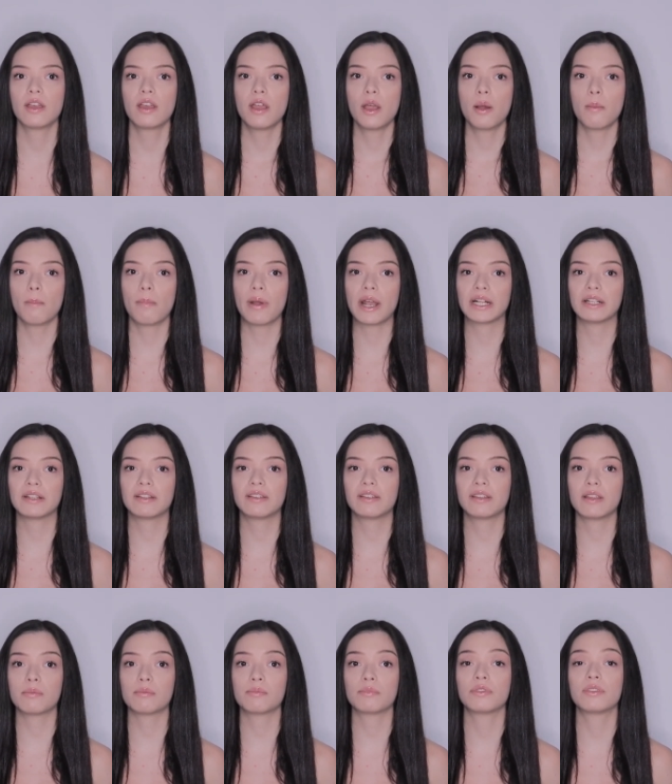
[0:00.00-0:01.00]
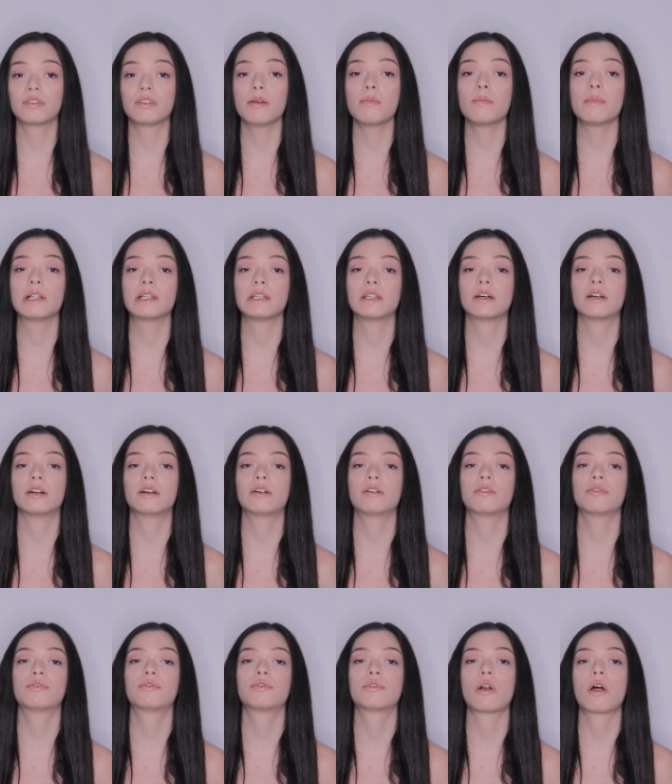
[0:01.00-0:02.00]
might seem
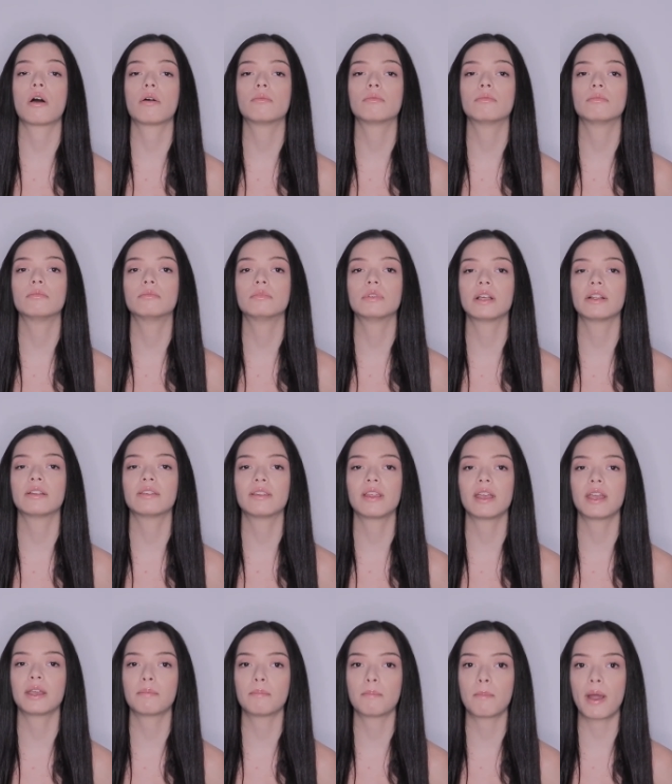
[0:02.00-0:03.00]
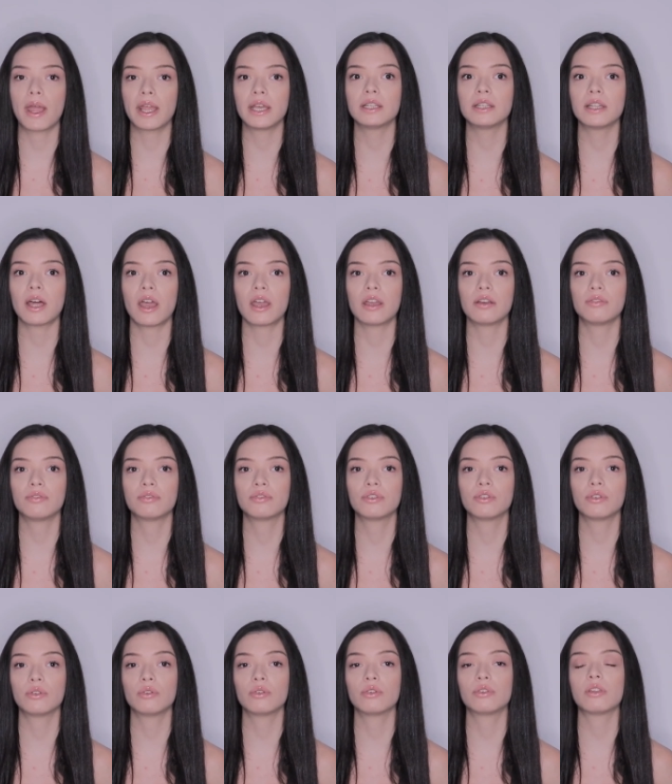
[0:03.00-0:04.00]
similar from, let's say, my life
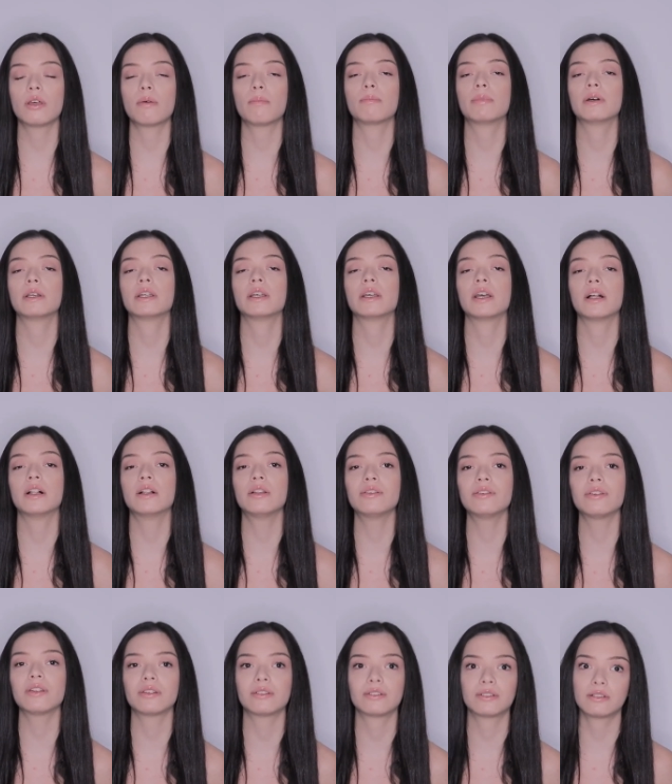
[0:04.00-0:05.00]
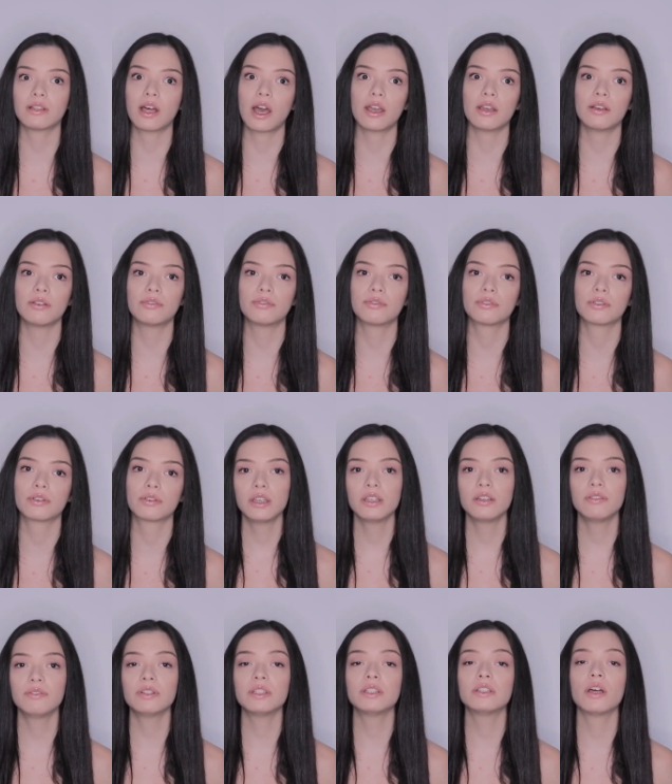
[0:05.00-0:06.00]
to somebody else's life,
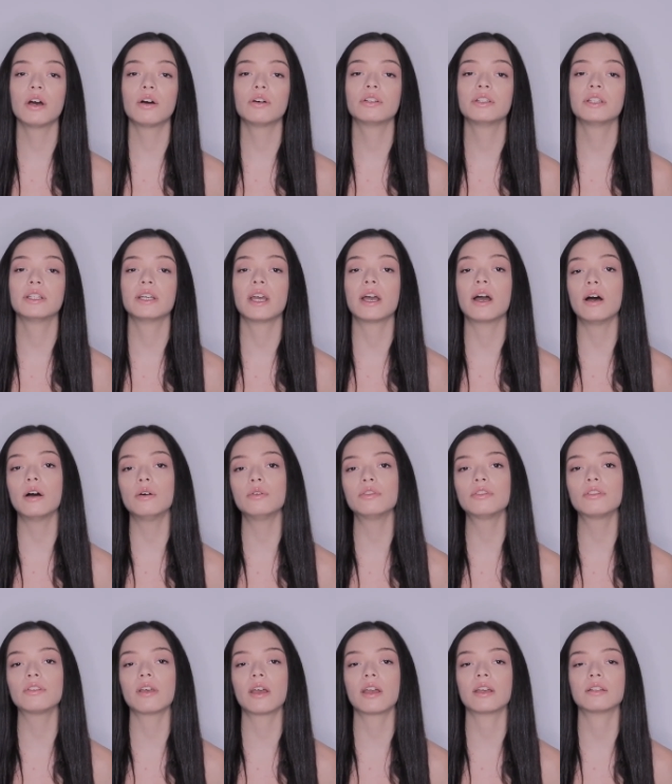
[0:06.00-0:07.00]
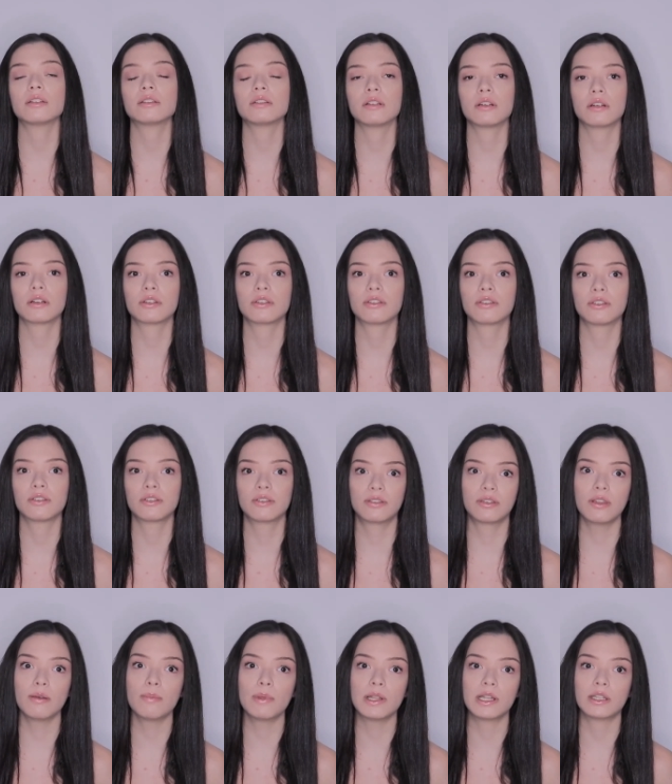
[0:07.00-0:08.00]
even though the outside looks
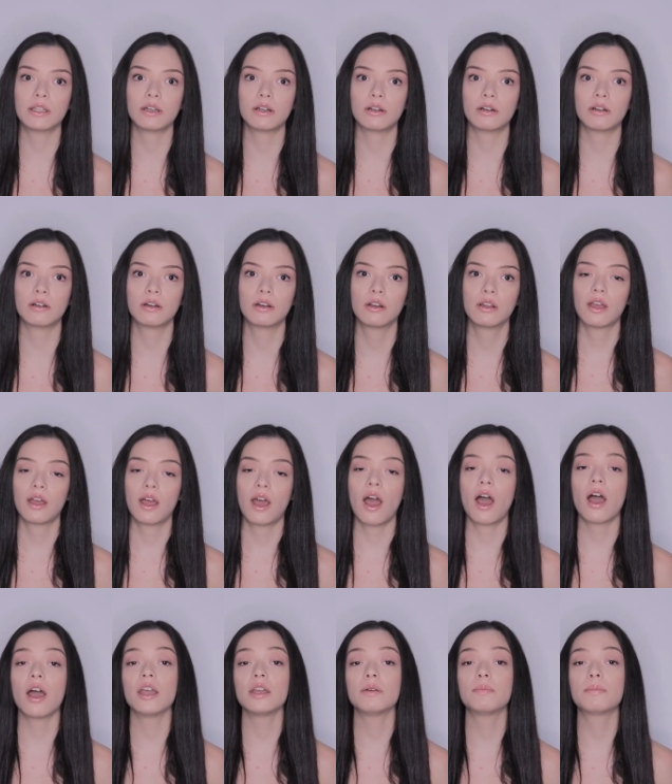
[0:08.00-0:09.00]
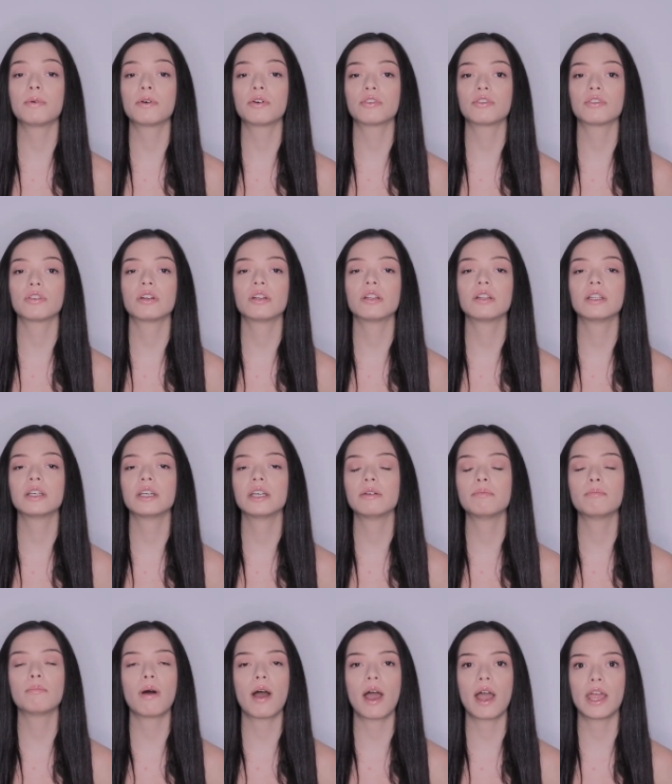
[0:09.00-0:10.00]
similar, I personally
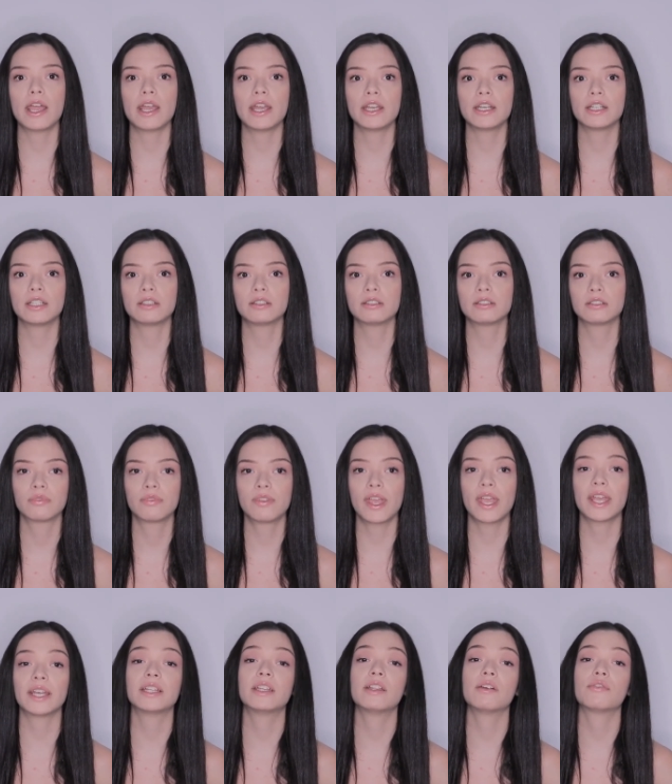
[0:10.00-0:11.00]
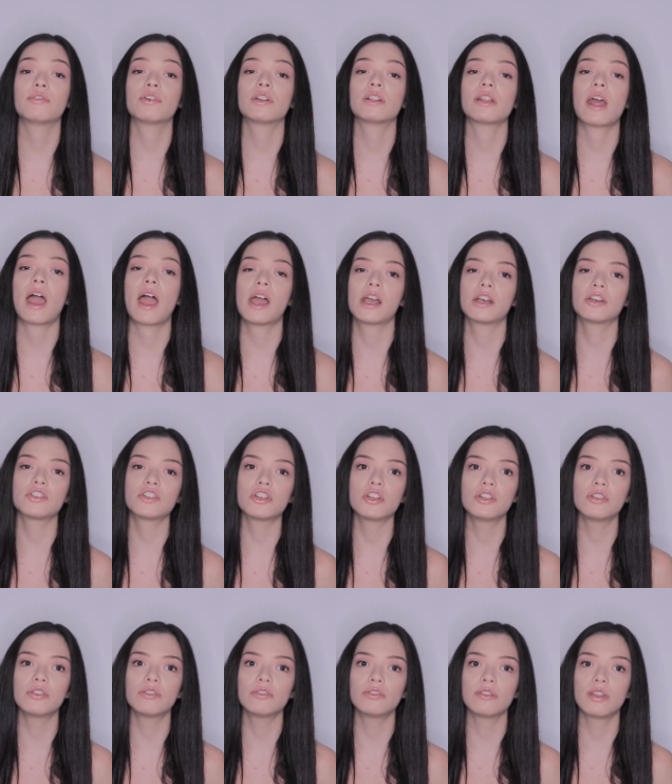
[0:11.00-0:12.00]
might take different
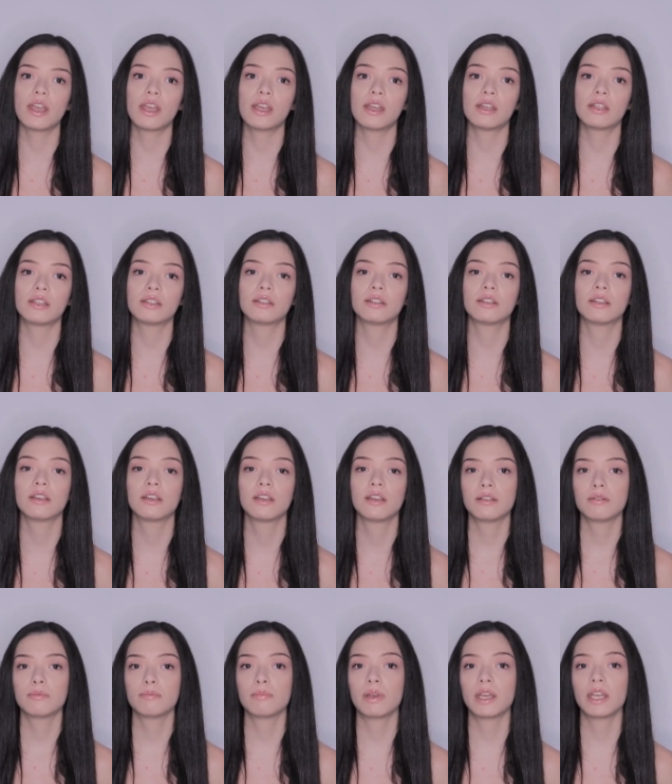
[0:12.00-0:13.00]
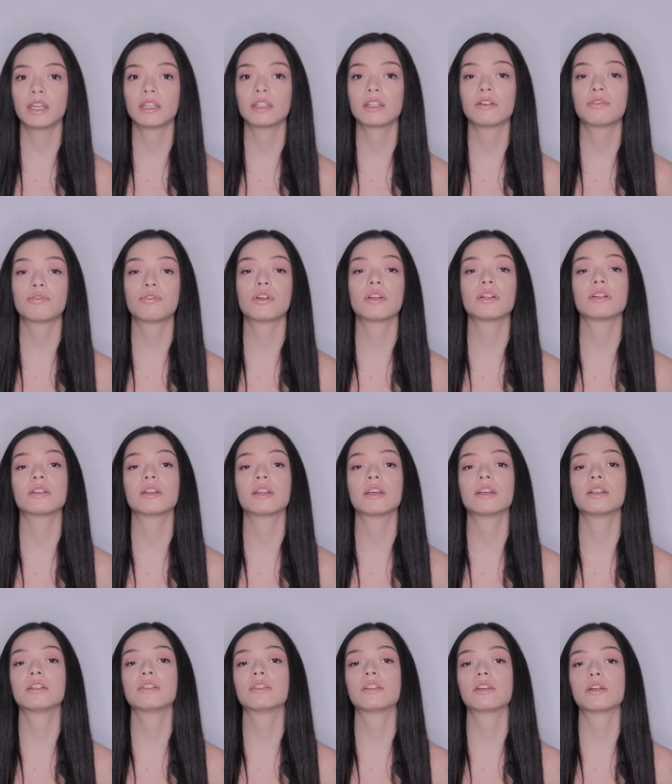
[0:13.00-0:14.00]
actions and make different
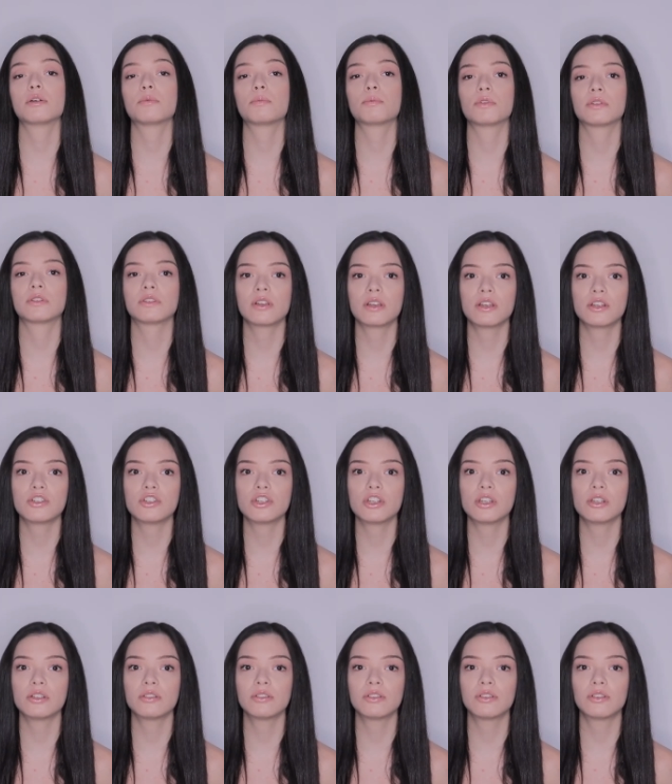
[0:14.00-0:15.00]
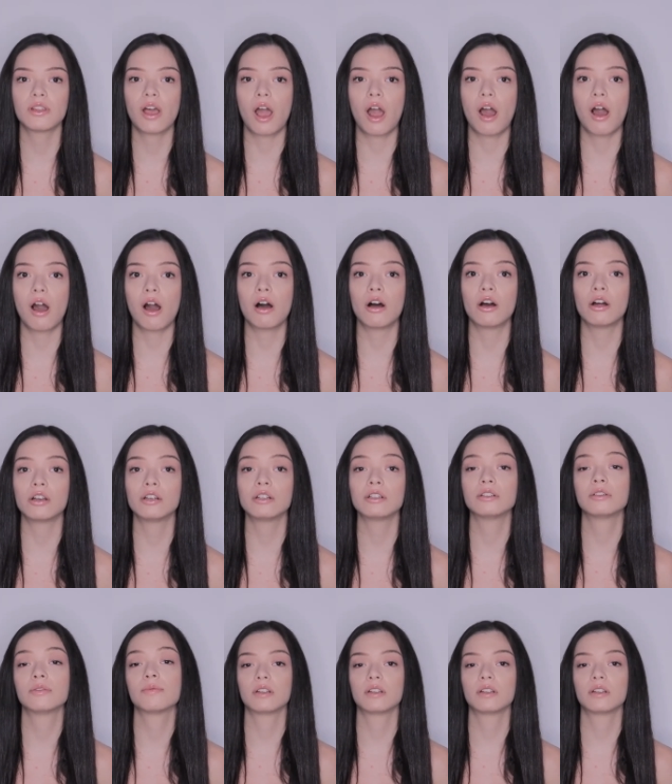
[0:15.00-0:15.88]
interpretations on